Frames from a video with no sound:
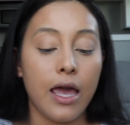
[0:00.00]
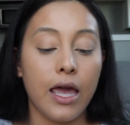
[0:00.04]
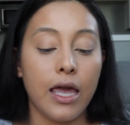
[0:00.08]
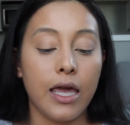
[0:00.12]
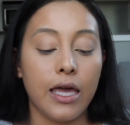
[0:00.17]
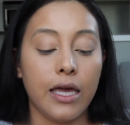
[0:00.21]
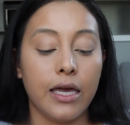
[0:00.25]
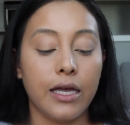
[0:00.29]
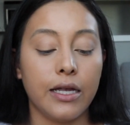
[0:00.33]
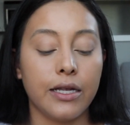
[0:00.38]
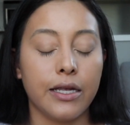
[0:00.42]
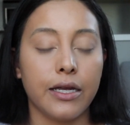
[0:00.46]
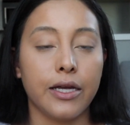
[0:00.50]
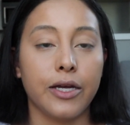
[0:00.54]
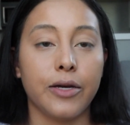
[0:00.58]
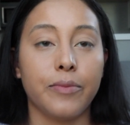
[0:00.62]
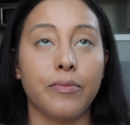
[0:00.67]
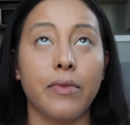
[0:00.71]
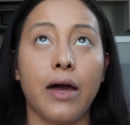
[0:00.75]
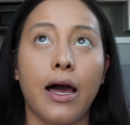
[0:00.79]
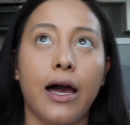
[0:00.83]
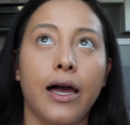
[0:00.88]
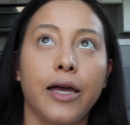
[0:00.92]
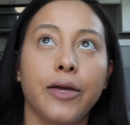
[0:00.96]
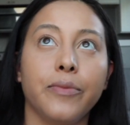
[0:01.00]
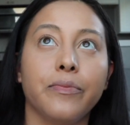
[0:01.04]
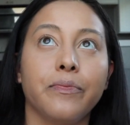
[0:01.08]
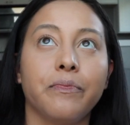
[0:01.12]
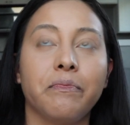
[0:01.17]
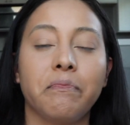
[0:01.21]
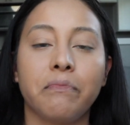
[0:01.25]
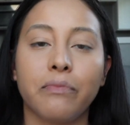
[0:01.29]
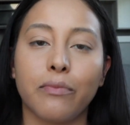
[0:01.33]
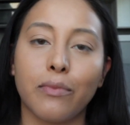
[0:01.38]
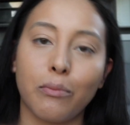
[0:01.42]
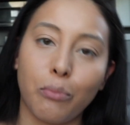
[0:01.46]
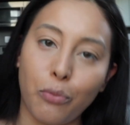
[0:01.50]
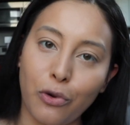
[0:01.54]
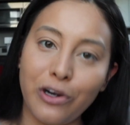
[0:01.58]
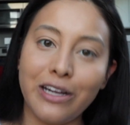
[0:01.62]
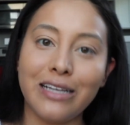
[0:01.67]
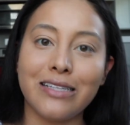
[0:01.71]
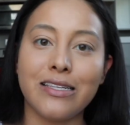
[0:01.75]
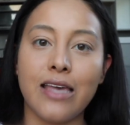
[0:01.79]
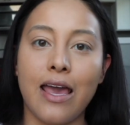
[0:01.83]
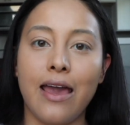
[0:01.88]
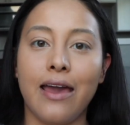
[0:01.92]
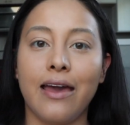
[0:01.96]
and I'm
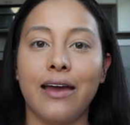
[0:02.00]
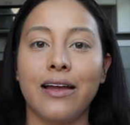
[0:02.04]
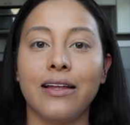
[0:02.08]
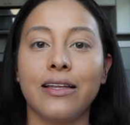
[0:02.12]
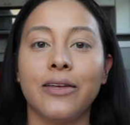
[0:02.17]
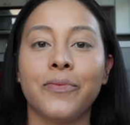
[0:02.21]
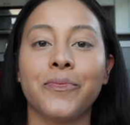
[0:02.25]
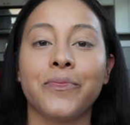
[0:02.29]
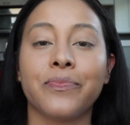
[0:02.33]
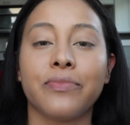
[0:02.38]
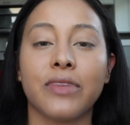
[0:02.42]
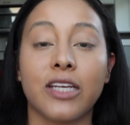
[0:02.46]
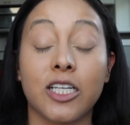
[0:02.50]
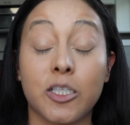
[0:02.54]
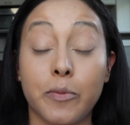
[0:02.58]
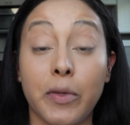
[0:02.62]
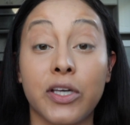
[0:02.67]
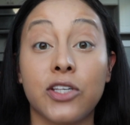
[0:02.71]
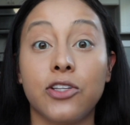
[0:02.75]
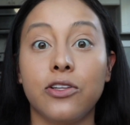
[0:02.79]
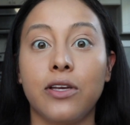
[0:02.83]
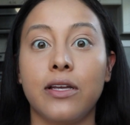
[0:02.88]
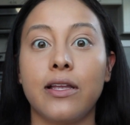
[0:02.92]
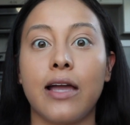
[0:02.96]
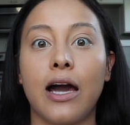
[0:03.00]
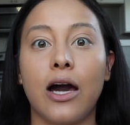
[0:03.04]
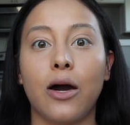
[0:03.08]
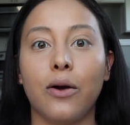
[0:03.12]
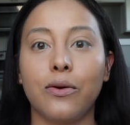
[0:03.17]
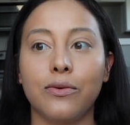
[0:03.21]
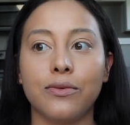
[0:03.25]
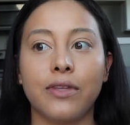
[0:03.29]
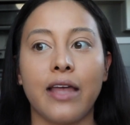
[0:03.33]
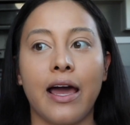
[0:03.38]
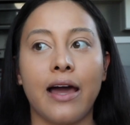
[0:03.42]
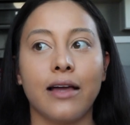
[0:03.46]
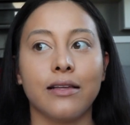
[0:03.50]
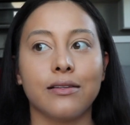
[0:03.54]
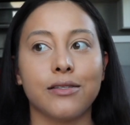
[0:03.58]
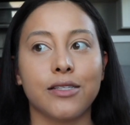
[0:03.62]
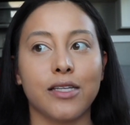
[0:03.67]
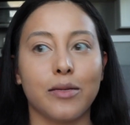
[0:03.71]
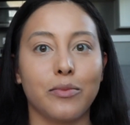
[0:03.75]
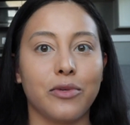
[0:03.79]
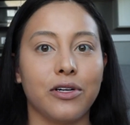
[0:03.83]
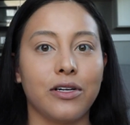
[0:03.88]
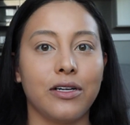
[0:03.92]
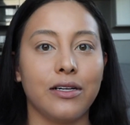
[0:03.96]
pretty tan, especially now that
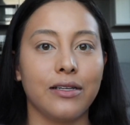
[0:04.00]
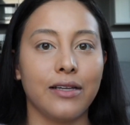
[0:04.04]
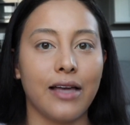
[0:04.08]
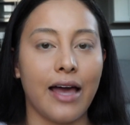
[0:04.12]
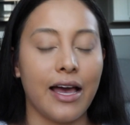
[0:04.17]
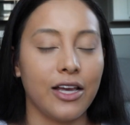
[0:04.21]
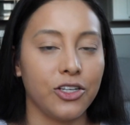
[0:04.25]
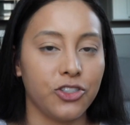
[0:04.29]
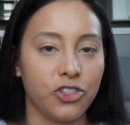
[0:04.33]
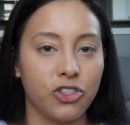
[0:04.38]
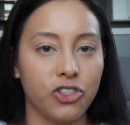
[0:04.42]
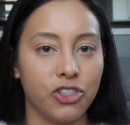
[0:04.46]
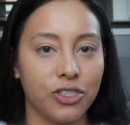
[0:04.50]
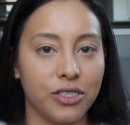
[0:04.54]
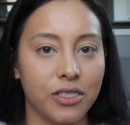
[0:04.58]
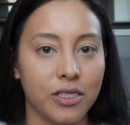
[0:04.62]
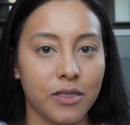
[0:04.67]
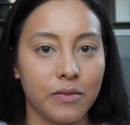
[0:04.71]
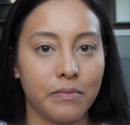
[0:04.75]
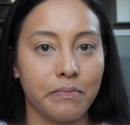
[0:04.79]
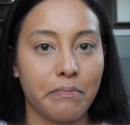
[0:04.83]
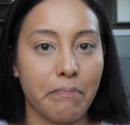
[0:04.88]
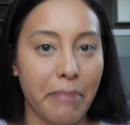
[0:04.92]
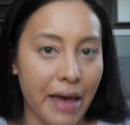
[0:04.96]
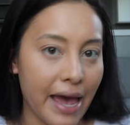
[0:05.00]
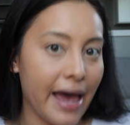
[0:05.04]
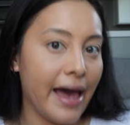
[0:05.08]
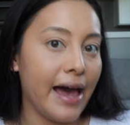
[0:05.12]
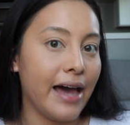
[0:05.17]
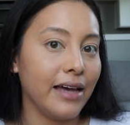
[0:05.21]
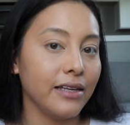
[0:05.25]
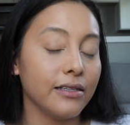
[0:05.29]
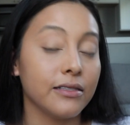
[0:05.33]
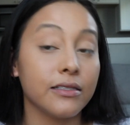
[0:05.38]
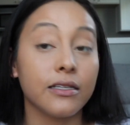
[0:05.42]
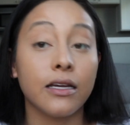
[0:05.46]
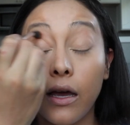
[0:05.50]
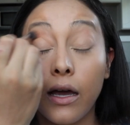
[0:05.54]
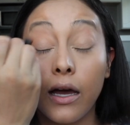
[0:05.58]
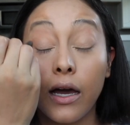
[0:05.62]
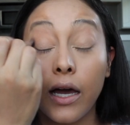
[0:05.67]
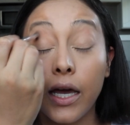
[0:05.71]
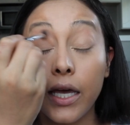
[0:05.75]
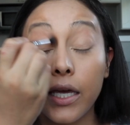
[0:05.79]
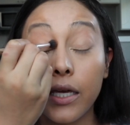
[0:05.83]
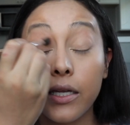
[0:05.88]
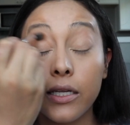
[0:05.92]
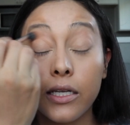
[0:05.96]
summer has just passed,
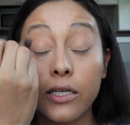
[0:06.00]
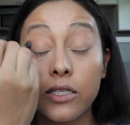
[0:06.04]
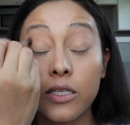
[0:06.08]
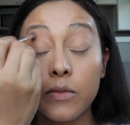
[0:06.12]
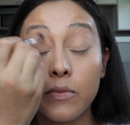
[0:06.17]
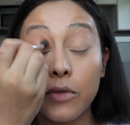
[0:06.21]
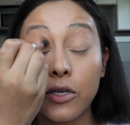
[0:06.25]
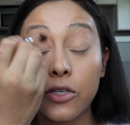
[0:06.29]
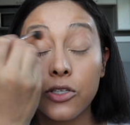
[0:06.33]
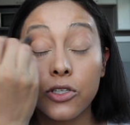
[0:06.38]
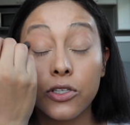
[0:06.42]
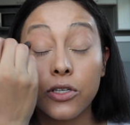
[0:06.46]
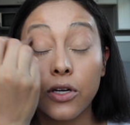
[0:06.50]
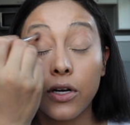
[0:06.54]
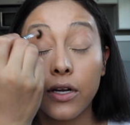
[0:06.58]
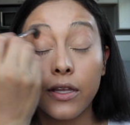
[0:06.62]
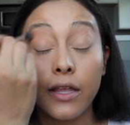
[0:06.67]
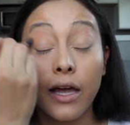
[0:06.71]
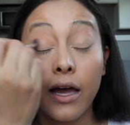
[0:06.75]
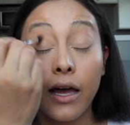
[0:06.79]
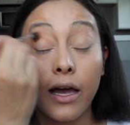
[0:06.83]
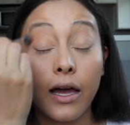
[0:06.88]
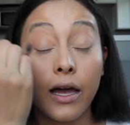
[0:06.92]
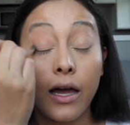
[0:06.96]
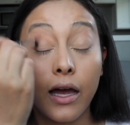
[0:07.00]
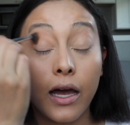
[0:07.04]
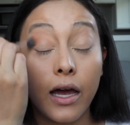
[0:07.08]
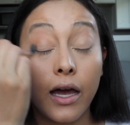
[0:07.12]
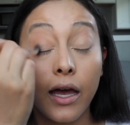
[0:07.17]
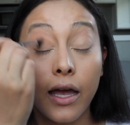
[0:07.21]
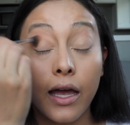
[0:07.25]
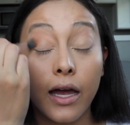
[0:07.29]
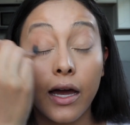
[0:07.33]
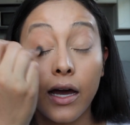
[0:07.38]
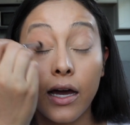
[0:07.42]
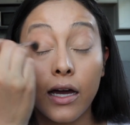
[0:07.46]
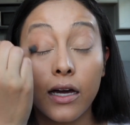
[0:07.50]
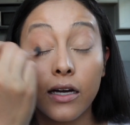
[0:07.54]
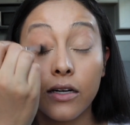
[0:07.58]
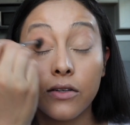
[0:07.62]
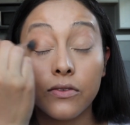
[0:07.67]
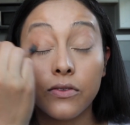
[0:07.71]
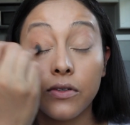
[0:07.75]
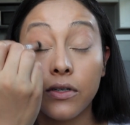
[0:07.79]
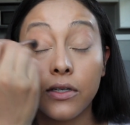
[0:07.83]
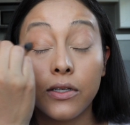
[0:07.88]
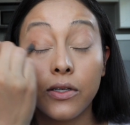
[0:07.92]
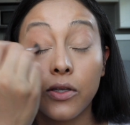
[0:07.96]
I need to make sure that I
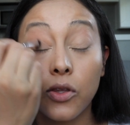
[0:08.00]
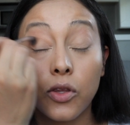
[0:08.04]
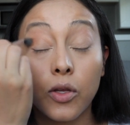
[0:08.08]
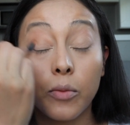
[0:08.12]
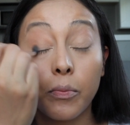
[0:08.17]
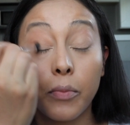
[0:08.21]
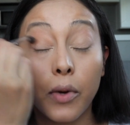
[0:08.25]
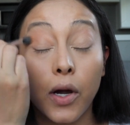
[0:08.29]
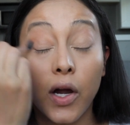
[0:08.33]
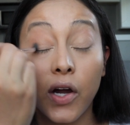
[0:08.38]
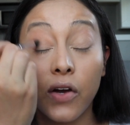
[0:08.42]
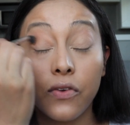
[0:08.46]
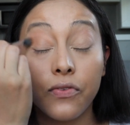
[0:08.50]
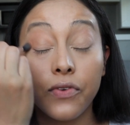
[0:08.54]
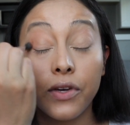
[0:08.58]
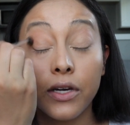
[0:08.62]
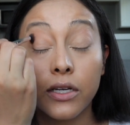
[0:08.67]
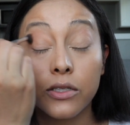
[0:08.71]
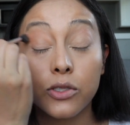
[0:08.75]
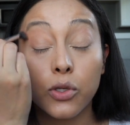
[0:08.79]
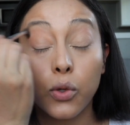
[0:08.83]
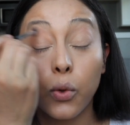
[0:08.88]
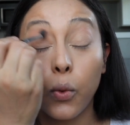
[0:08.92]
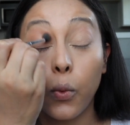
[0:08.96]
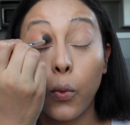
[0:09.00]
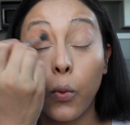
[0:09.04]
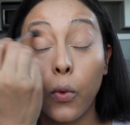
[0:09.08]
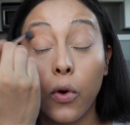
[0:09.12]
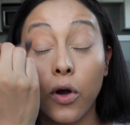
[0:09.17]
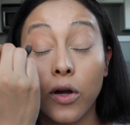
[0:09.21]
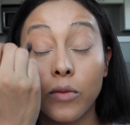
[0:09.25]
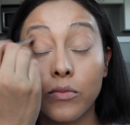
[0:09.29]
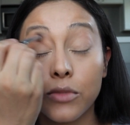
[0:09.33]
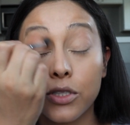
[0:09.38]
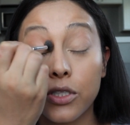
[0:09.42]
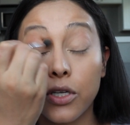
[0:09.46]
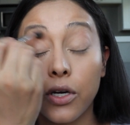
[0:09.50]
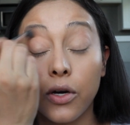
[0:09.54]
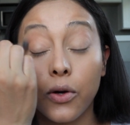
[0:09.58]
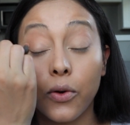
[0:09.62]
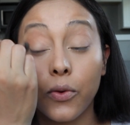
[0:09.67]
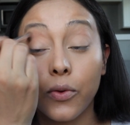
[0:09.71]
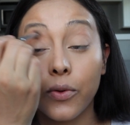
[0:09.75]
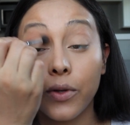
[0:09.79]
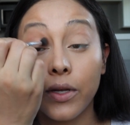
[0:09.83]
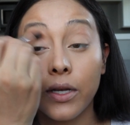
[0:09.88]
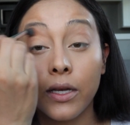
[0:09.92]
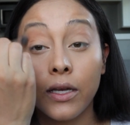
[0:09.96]
have the perfect warm
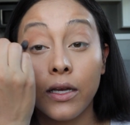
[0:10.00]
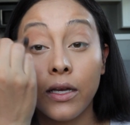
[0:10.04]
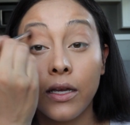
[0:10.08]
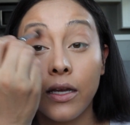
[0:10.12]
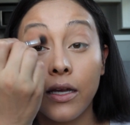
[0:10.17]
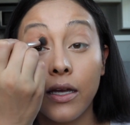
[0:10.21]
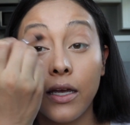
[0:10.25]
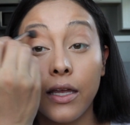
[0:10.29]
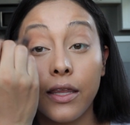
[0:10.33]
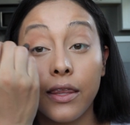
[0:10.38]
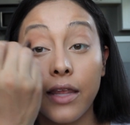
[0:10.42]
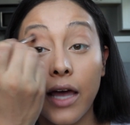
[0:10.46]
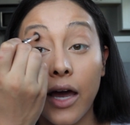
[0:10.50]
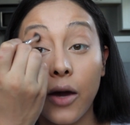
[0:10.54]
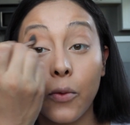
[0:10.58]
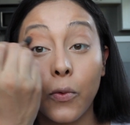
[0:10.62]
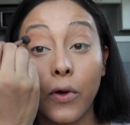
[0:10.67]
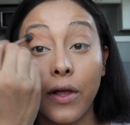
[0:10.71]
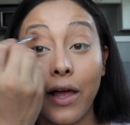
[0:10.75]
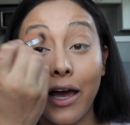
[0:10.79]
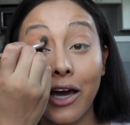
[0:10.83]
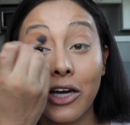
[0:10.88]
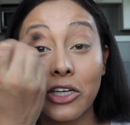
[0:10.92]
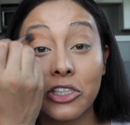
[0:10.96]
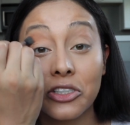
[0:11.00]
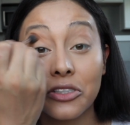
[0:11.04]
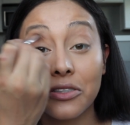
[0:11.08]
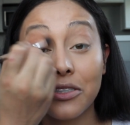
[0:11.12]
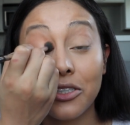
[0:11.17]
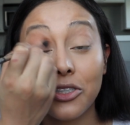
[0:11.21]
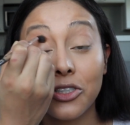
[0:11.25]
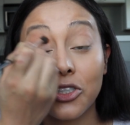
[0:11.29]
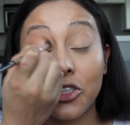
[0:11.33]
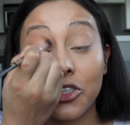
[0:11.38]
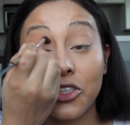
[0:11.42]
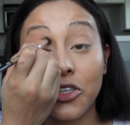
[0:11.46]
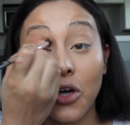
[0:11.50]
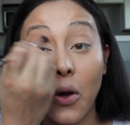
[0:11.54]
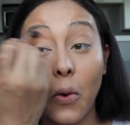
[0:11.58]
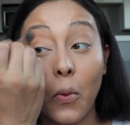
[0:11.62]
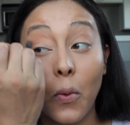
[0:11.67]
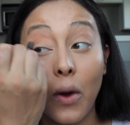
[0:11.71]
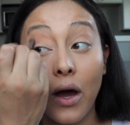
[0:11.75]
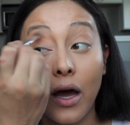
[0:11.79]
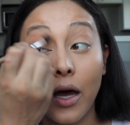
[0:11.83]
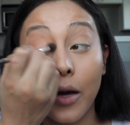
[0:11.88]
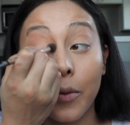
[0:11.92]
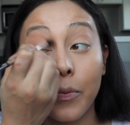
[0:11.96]
tone that will actually
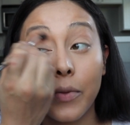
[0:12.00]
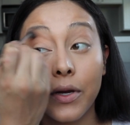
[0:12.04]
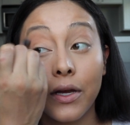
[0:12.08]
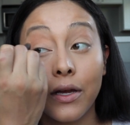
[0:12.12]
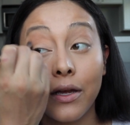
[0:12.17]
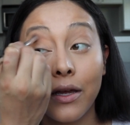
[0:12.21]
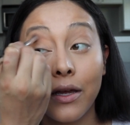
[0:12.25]
show up